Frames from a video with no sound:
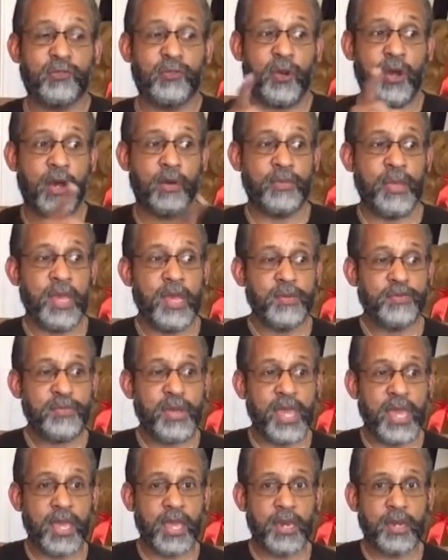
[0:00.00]
from
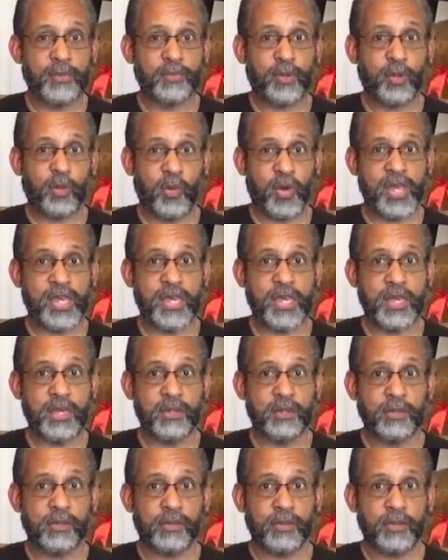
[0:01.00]
being an
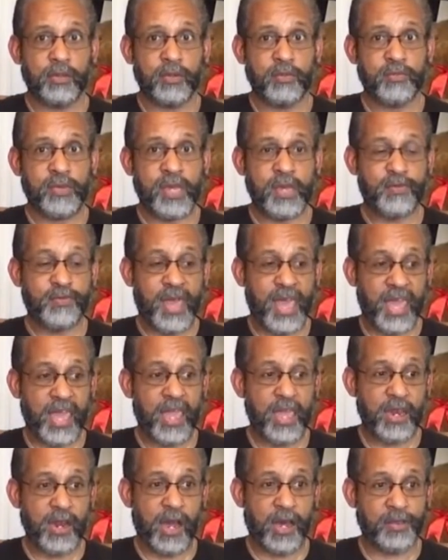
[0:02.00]
employee, being
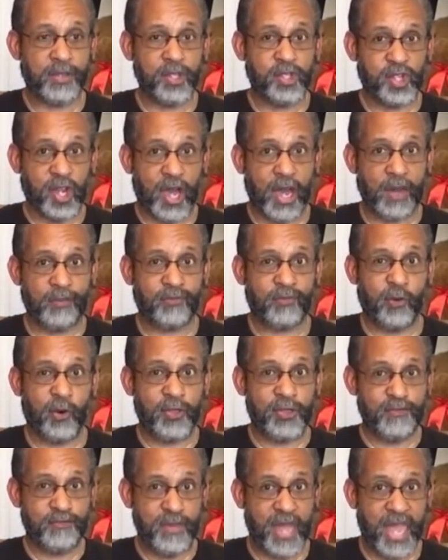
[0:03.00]
paid on the job for
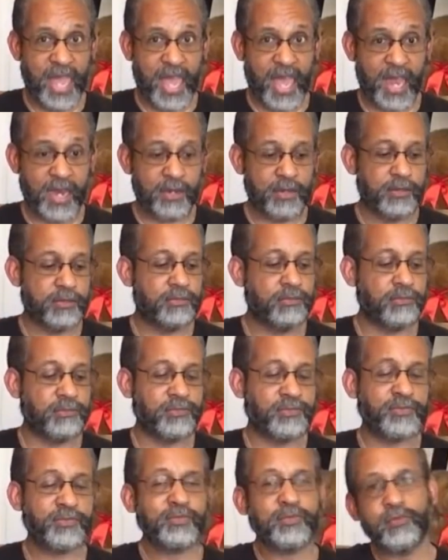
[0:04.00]
the man,
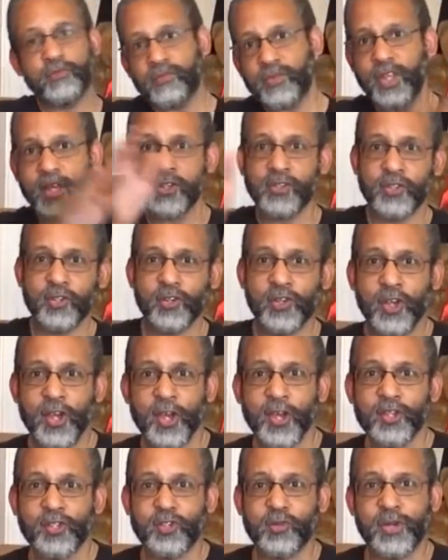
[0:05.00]
to
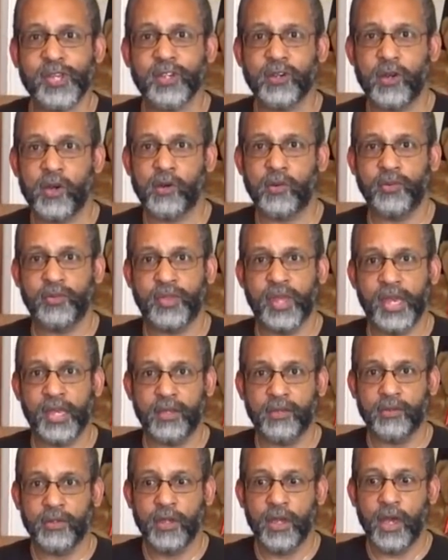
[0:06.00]
doing your own thing.
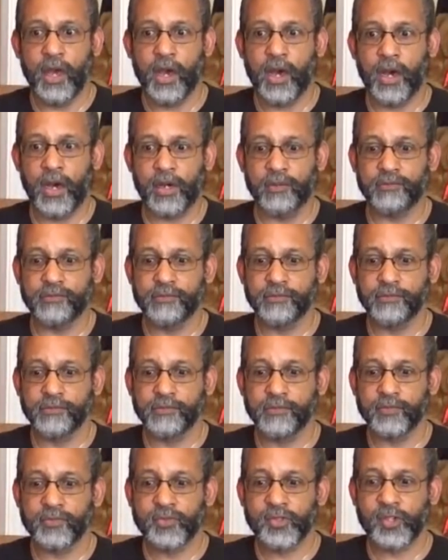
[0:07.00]
Um,
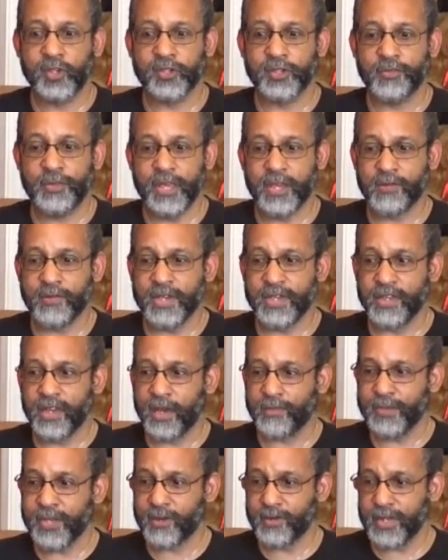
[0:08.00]
because I'm hearing
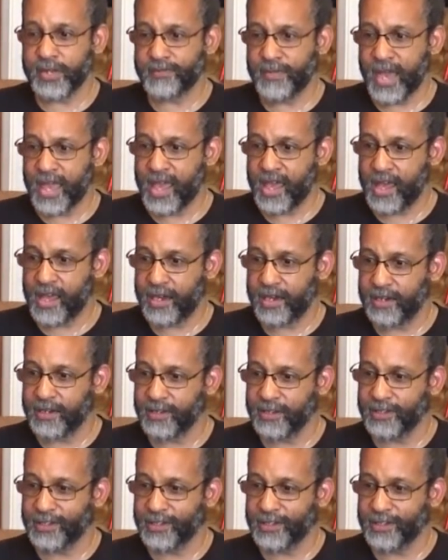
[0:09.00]
I'm hearing in my head